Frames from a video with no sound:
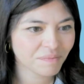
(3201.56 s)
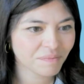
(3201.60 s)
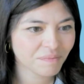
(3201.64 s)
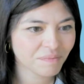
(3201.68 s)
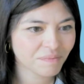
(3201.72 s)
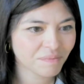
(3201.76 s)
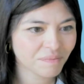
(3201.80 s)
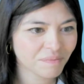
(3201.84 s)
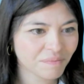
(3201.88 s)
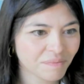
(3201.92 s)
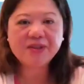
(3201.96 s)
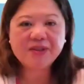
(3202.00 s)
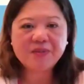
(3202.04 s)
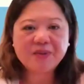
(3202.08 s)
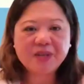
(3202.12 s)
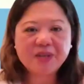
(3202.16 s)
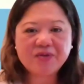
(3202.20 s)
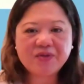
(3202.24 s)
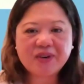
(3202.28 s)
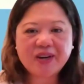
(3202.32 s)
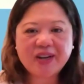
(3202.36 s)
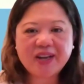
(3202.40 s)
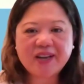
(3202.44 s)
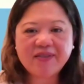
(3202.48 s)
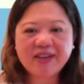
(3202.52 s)
Thank you so
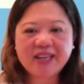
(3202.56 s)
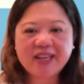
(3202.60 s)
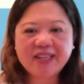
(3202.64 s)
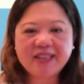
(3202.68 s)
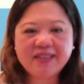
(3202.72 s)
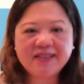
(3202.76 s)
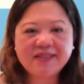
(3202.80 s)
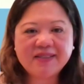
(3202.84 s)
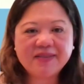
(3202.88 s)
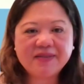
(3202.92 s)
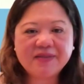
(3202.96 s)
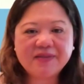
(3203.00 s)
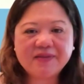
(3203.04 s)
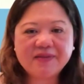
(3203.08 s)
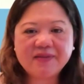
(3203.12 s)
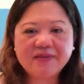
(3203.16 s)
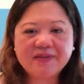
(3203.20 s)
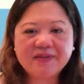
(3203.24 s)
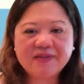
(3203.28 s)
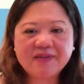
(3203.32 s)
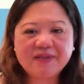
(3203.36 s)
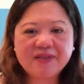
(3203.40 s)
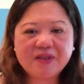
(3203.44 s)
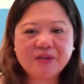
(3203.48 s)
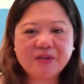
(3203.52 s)
much for having us.
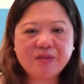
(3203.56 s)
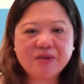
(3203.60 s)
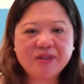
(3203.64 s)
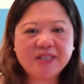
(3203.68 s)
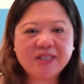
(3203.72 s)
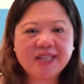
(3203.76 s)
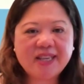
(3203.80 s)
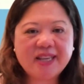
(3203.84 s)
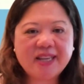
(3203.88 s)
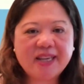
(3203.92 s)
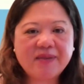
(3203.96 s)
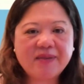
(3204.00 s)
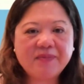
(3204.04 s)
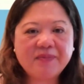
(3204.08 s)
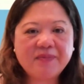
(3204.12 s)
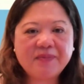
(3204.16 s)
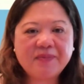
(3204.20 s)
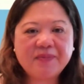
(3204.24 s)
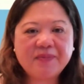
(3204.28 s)
Super exciting.